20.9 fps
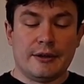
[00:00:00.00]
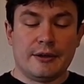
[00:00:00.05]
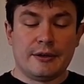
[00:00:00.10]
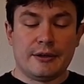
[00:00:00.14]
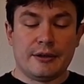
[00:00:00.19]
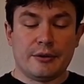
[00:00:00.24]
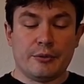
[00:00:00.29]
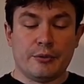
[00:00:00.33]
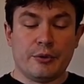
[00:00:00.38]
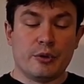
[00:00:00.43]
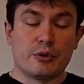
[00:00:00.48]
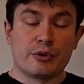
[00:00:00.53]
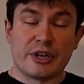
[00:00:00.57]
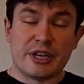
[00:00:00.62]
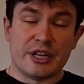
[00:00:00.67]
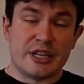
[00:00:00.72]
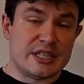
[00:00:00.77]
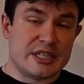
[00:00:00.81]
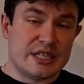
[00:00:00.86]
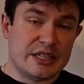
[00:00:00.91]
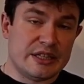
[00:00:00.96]
we already
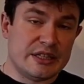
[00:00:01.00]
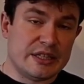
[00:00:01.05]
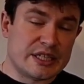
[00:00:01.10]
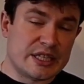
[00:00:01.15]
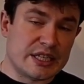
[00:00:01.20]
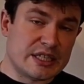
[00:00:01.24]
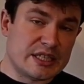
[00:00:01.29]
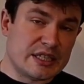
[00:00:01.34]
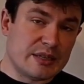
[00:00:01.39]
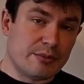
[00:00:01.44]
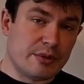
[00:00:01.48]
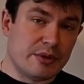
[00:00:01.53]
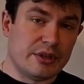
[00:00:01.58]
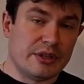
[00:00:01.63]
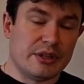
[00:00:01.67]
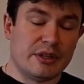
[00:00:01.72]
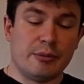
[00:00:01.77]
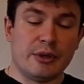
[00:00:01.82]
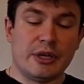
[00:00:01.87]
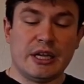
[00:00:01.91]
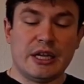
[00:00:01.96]
seen this example in
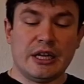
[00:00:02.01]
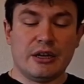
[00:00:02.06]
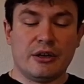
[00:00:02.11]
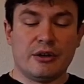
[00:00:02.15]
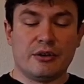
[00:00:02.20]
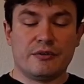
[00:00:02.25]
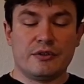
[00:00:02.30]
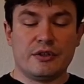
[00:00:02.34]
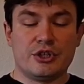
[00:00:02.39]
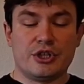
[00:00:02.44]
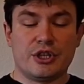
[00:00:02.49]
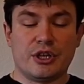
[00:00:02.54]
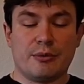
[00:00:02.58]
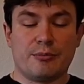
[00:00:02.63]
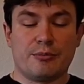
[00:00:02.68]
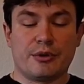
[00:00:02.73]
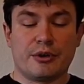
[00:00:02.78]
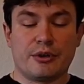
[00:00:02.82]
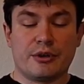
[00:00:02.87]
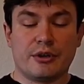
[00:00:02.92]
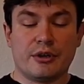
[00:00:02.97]
the beginning of the
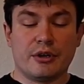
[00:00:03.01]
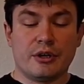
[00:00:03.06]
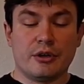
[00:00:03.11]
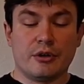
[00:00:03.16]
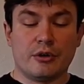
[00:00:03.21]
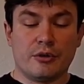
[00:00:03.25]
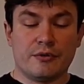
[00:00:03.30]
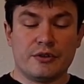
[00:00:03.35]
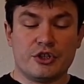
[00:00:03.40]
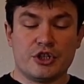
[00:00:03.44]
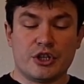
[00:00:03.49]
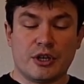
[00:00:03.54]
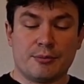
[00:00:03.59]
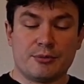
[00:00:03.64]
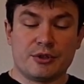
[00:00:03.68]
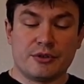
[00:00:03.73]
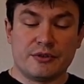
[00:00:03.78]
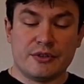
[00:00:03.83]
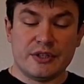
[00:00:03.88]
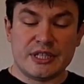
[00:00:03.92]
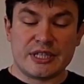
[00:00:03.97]

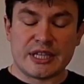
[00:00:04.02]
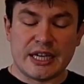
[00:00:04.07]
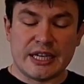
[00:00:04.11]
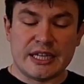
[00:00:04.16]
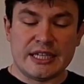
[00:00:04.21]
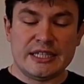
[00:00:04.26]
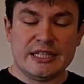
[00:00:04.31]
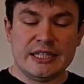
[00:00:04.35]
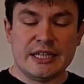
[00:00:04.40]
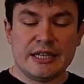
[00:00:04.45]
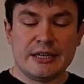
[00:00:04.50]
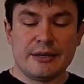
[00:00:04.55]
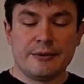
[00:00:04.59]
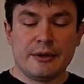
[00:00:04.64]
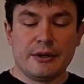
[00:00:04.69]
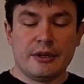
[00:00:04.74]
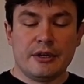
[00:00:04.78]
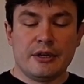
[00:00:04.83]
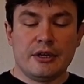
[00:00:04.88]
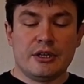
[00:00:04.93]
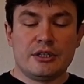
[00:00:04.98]
chapter, this idea
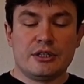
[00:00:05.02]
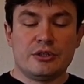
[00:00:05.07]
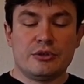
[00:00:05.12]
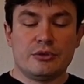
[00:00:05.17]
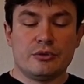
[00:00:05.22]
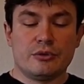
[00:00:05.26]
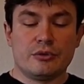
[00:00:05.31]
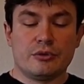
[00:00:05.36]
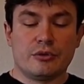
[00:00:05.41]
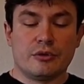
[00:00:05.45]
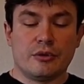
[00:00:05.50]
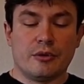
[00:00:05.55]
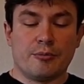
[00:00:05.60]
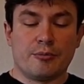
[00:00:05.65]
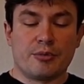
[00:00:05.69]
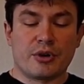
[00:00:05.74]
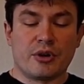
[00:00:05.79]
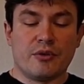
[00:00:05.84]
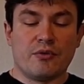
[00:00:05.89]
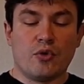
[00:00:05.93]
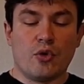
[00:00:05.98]
to
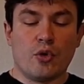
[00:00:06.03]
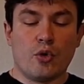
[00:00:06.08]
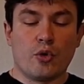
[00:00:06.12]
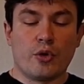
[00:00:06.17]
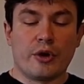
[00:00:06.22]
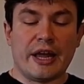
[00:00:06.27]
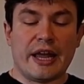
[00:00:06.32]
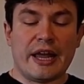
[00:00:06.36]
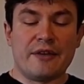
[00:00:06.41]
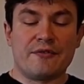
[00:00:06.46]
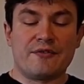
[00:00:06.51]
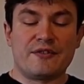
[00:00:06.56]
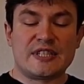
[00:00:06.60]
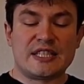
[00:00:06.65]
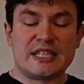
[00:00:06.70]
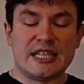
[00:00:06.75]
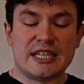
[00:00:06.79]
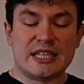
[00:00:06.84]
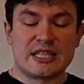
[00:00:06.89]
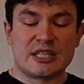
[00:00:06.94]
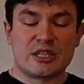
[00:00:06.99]
provoke
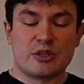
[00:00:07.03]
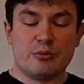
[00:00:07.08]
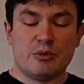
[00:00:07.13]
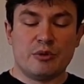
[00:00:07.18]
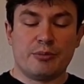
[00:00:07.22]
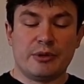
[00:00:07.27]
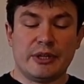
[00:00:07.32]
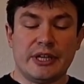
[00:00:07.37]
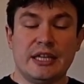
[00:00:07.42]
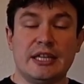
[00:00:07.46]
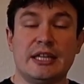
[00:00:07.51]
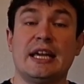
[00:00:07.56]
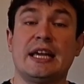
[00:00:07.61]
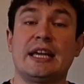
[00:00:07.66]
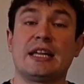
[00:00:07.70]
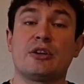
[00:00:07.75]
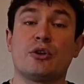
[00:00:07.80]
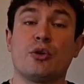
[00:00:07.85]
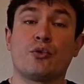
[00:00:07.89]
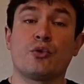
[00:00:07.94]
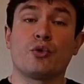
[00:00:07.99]
f6 to be played, and
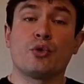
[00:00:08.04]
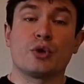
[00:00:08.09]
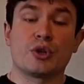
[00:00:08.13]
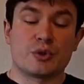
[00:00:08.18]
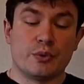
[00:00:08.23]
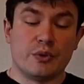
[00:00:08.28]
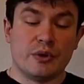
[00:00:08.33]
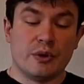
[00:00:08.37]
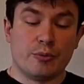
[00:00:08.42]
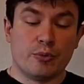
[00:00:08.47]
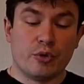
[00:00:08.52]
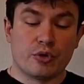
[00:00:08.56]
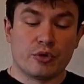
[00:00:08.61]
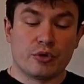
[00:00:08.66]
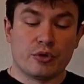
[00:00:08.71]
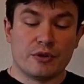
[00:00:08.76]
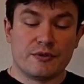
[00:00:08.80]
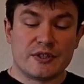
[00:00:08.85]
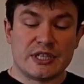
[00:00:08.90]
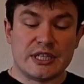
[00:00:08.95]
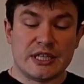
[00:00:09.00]
of course with the pawn on
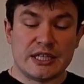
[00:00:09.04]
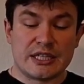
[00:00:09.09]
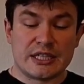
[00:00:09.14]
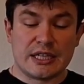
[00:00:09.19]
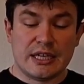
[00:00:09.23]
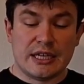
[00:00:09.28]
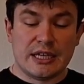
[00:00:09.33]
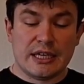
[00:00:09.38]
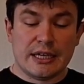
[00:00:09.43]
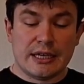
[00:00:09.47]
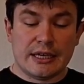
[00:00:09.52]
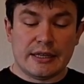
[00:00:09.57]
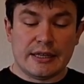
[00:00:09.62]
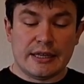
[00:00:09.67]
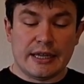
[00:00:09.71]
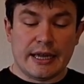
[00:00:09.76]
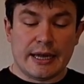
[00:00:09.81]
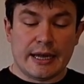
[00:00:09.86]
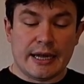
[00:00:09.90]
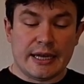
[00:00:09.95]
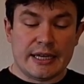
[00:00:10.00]
f6
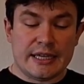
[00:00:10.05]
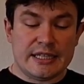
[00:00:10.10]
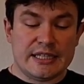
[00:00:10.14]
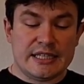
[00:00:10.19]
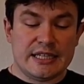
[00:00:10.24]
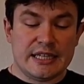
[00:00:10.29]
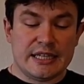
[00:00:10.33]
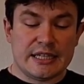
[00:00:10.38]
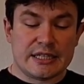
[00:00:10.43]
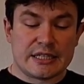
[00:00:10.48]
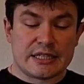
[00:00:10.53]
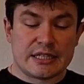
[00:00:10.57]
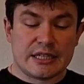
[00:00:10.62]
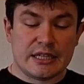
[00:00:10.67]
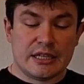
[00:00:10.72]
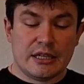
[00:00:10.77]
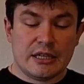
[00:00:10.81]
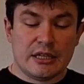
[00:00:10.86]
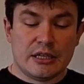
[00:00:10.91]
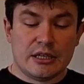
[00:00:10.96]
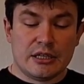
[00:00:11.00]
the ideas
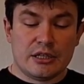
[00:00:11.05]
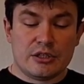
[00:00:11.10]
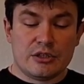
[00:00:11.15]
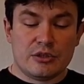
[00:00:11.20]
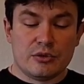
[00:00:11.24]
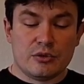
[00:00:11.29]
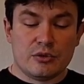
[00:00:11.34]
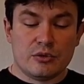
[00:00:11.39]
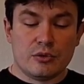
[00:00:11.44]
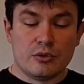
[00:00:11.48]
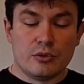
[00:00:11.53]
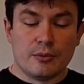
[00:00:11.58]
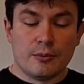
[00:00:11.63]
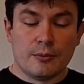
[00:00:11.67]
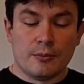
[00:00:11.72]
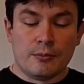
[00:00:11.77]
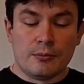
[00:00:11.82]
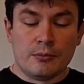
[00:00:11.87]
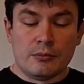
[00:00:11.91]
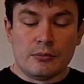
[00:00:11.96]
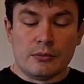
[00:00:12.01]
to
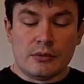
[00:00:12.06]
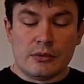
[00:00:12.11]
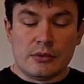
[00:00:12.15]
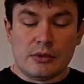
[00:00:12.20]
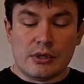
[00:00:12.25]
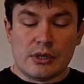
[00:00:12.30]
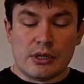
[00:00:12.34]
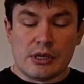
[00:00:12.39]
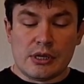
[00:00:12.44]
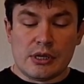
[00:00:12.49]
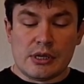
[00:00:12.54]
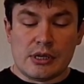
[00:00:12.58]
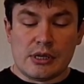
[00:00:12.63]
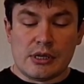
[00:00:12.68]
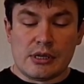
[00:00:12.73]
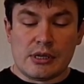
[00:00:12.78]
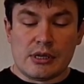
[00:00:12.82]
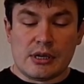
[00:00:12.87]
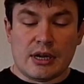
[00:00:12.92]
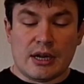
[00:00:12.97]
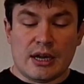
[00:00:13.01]

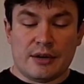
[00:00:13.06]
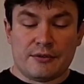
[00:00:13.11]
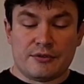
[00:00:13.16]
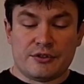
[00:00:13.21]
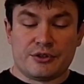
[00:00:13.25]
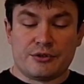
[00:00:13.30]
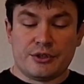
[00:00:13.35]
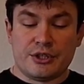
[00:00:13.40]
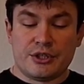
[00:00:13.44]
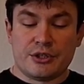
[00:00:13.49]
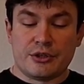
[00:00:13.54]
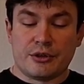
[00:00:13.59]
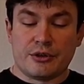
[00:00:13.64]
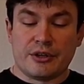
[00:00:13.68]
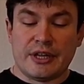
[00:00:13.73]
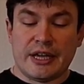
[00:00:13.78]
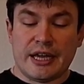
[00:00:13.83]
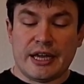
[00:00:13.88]
after return, the